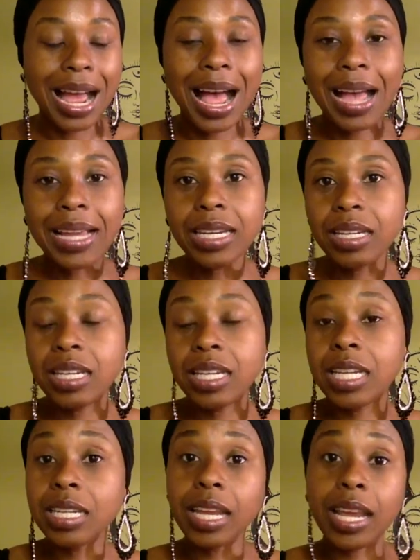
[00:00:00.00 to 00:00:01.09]
I didn't
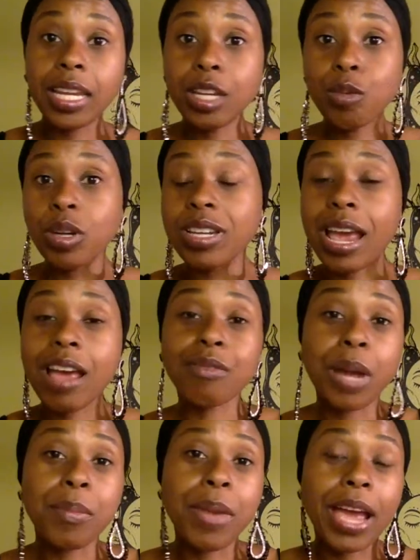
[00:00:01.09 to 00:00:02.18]
need anyone to have
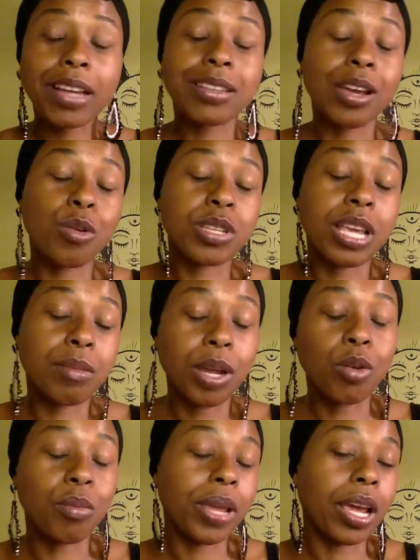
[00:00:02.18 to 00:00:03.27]
my back, so I always had my
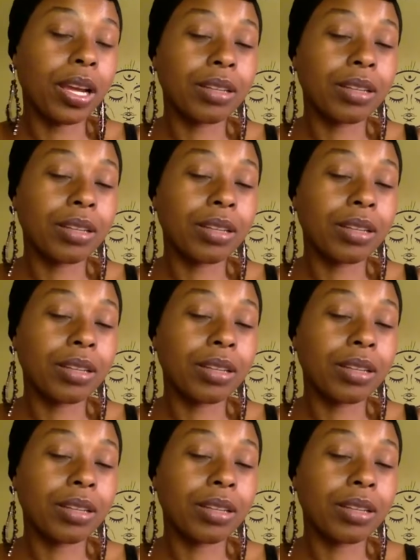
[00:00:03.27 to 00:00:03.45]
own back.